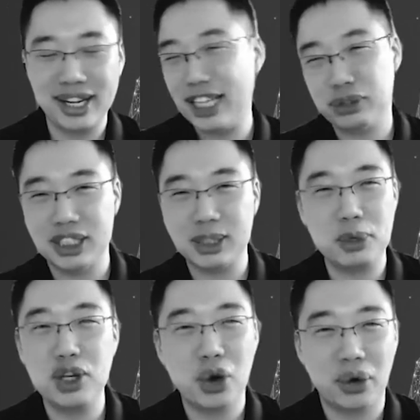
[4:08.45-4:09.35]
Android is just
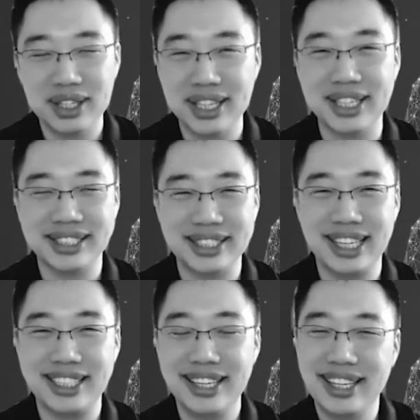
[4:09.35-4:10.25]
pure Linux,
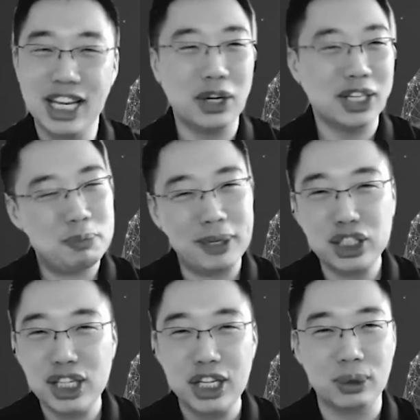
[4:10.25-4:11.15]
and
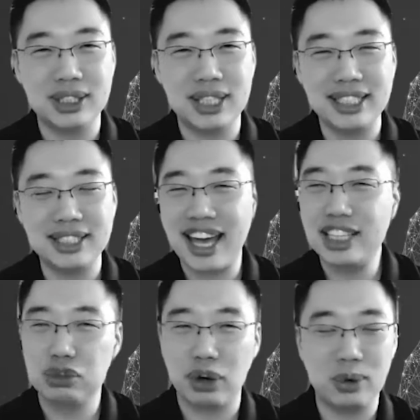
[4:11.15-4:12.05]
especially in those days,
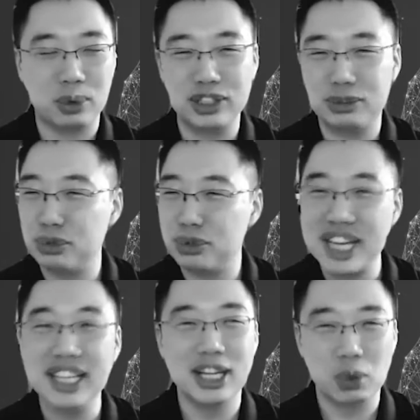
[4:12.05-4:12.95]
Android was
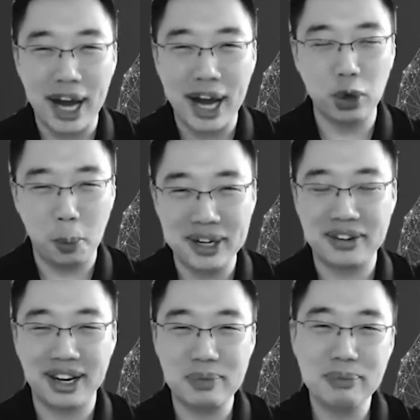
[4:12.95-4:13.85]
really wide open, right?